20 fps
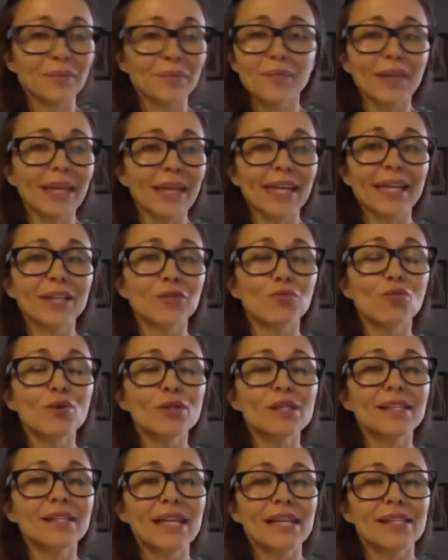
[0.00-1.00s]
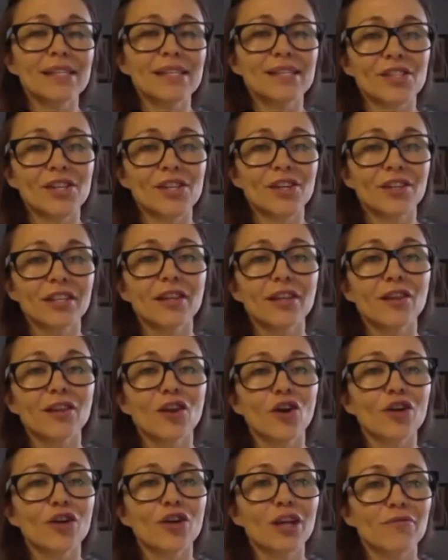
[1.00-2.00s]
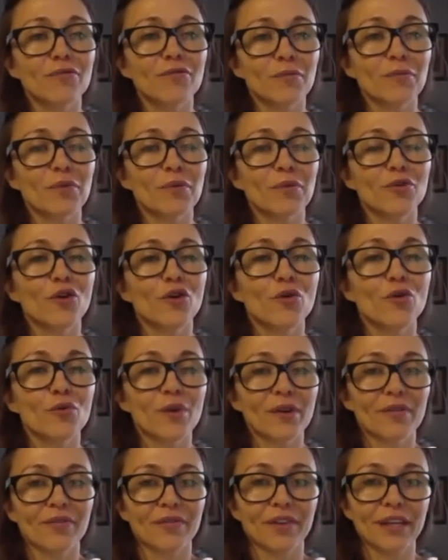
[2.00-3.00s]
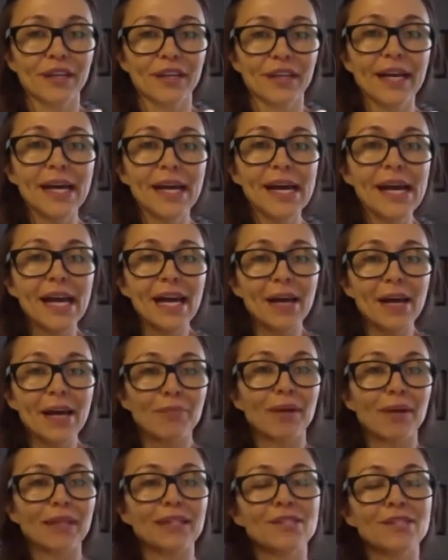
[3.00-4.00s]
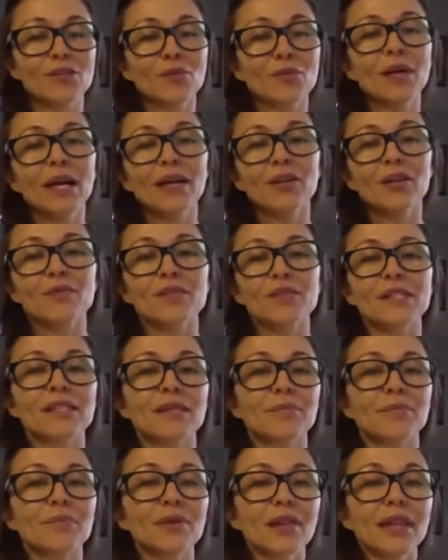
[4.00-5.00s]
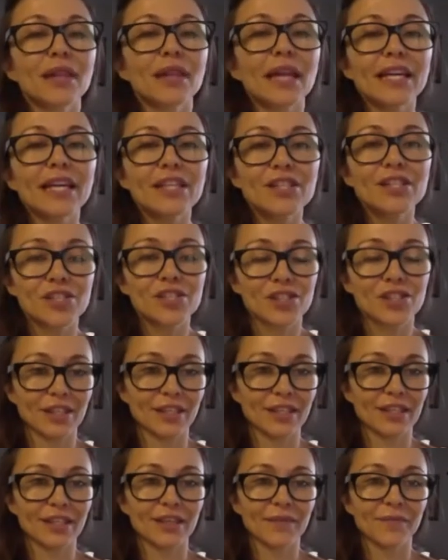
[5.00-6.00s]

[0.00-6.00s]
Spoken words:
It wasn't necessarily longing for pornography, but some kind of stimulation.